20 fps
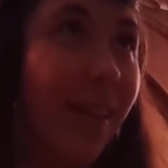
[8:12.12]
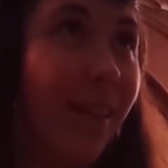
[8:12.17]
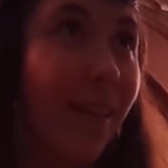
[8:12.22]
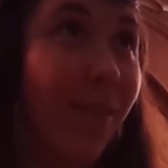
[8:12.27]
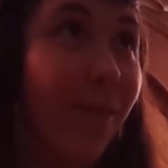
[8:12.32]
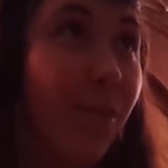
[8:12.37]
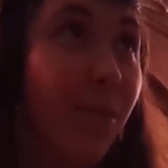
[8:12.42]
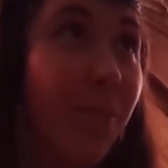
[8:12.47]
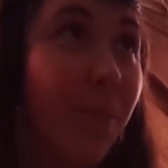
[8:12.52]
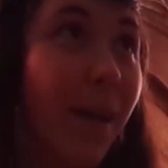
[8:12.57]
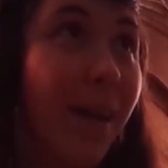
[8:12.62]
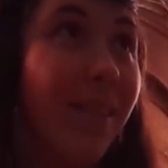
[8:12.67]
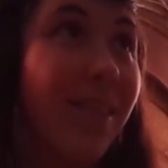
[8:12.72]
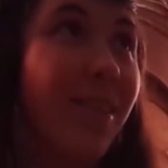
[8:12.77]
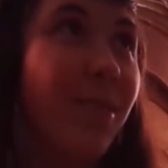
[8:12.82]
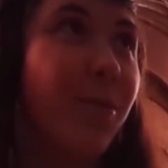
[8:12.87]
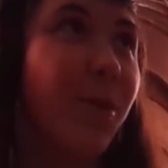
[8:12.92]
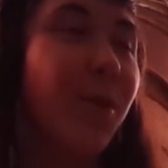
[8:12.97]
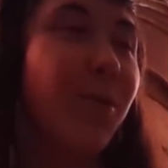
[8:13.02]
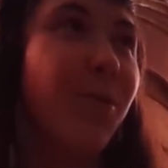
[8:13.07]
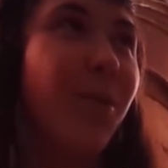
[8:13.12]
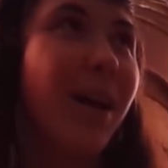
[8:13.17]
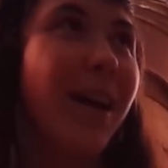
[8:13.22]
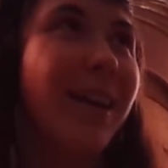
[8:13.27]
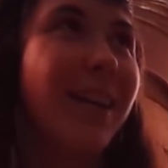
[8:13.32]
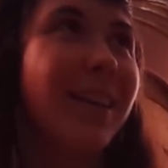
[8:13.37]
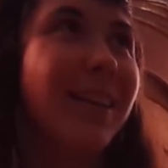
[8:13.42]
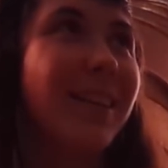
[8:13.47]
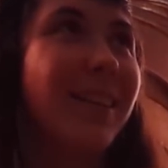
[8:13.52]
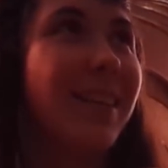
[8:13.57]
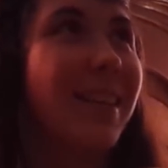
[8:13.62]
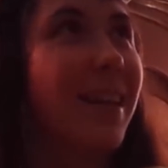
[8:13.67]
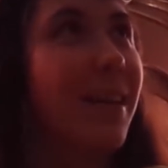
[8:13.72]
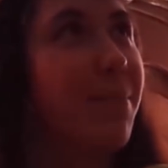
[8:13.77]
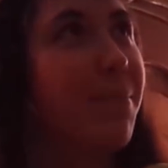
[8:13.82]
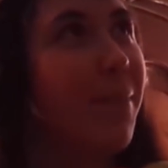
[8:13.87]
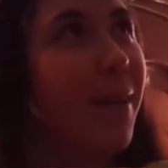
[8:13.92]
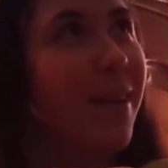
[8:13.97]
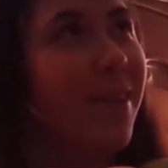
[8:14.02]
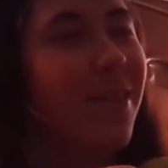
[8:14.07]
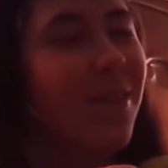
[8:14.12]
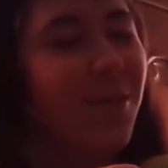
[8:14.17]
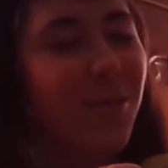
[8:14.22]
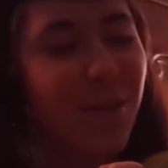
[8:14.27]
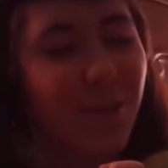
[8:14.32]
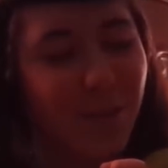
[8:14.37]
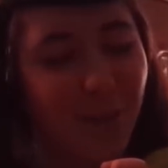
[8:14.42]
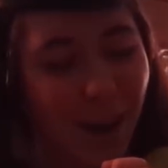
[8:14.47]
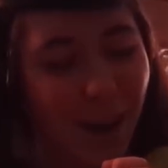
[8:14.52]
I loved best when white, yet best when